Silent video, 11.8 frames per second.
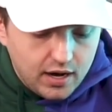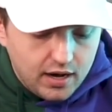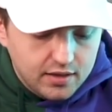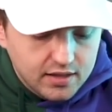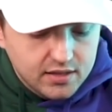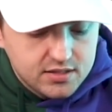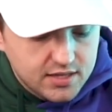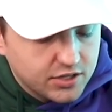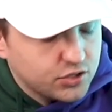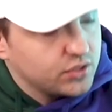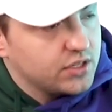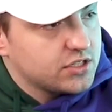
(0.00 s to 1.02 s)
and then
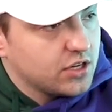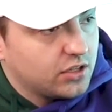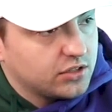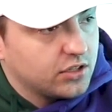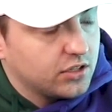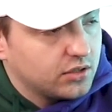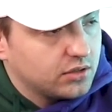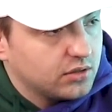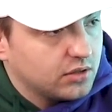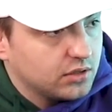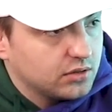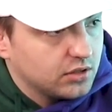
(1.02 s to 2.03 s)
sexually assaulted
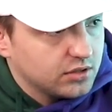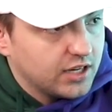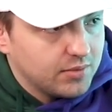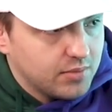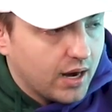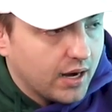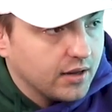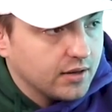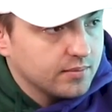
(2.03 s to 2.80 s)
her dead body.